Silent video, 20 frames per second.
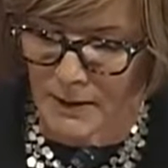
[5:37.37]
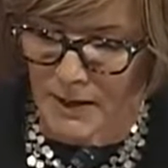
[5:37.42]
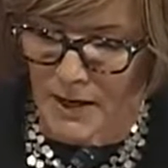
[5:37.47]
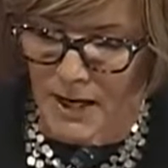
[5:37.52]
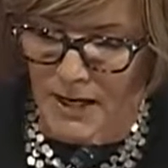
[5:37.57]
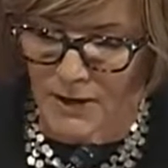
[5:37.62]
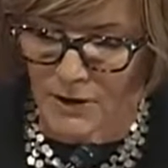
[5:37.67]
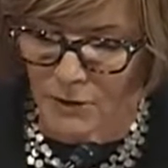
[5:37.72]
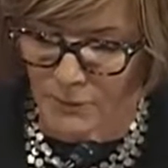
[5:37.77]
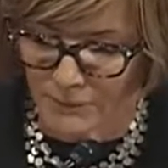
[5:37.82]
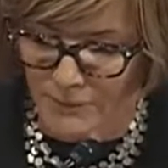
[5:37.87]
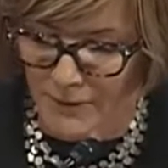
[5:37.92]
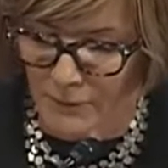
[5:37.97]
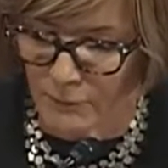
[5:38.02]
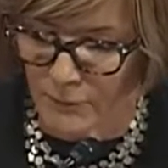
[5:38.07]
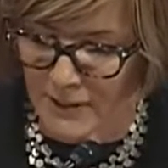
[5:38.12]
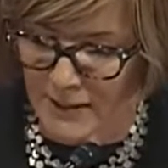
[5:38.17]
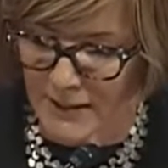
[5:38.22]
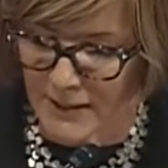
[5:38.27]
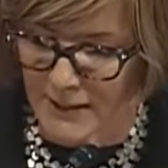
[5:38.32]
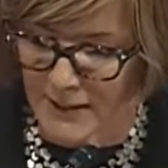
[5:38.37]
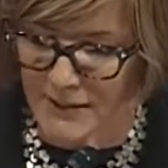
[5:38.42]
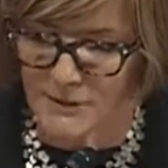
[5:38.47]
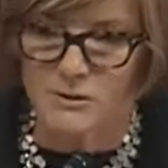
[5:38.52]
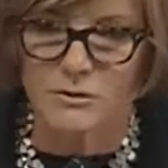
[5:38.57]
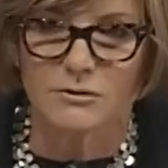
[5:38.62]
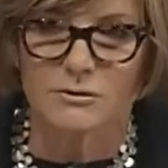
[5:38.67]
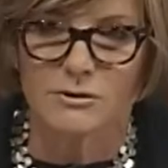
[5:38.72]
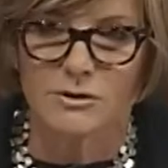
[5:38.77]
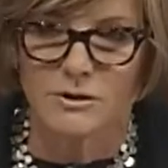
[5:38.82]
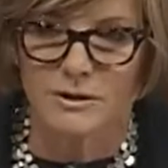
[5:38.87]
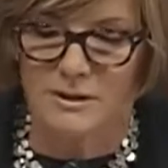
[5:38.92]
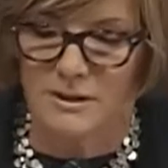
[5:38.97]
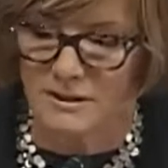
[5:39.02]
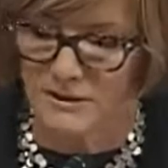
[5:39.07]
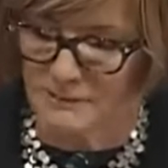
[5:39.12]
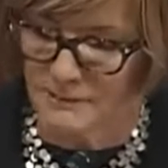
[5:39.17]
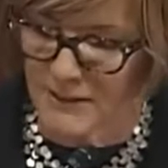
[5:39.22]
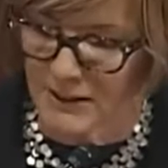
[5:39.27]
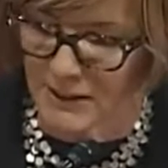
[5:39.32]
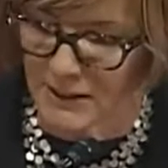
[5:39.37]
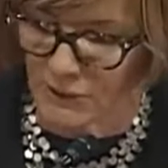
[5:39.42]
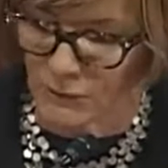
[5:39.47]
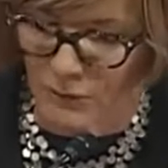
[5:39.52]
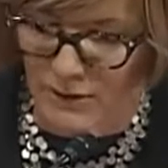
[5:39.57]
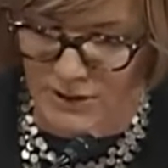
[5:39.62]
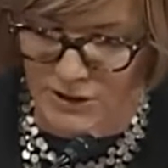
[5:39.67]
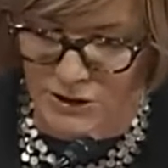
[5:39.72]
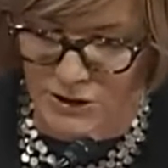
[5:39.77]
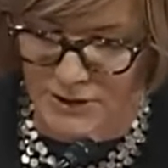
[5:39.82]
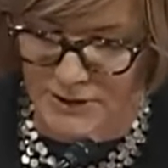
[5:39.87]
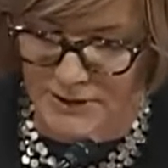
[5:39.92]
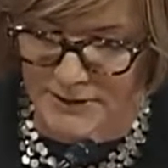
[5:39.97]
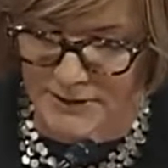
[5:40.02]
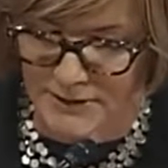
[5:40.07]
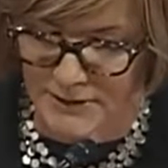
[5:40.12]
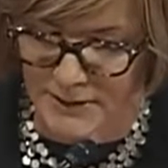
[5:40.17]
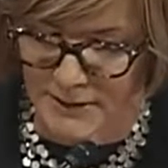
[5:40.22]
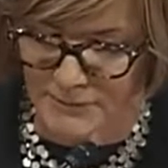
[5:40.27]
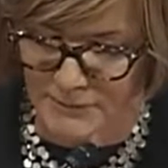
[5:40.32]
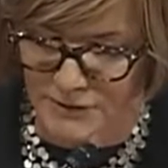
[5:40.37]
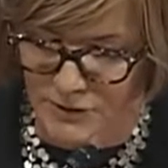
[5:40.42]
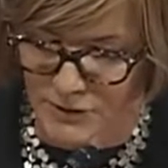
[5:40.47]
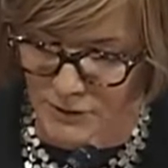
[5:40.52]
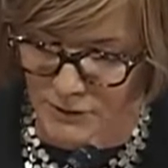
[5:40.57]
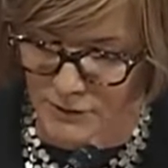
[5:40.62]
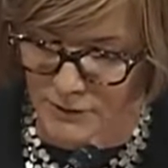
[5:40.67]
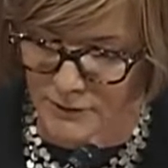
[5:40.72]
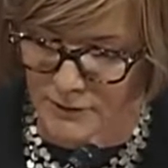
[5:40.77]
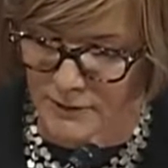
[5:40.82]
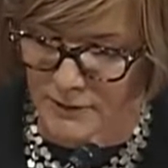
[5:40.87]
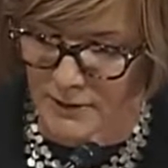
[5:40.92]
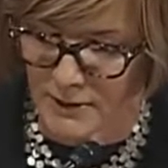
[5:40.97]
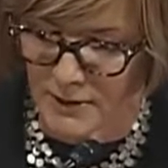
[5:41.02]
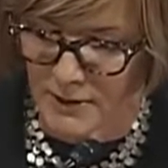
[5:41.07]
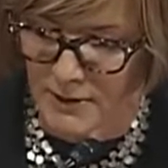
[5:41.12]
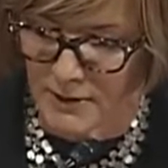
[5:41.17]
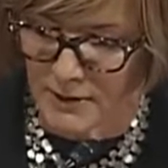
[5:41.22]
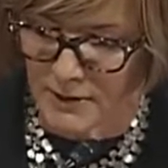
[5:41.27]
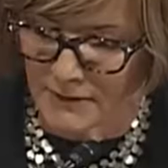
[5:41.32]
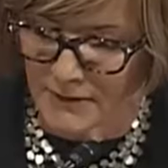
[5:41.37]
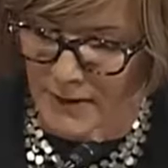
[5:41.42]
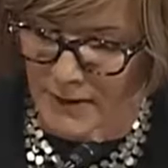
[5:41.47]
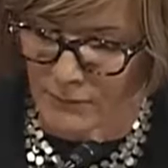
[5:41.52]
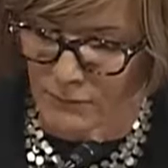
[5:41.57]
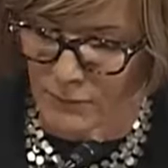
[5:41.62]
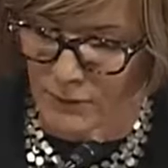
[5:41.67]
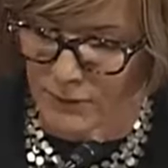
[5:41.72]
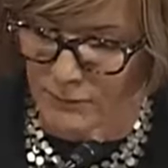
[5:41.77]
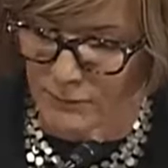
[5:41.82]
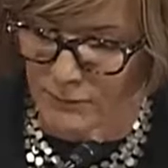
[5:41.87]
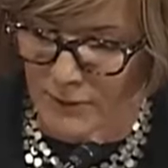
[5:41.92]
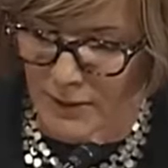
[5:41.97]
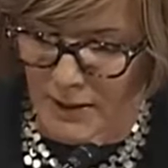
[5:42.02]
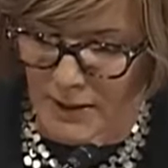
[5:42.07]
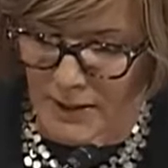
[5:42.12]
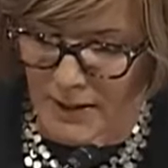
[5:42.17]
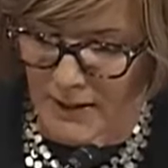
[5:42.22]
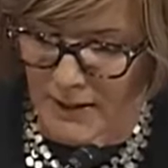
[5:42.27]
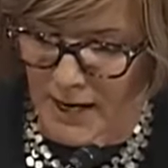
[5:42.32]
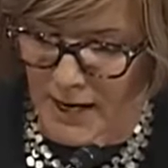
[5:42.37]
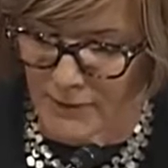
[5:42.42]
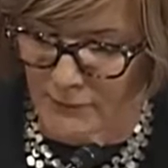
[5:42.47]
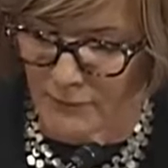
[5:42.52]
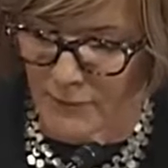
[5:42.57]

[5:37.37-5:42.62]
I hope that we get answers to these many questions, and I'm certain that I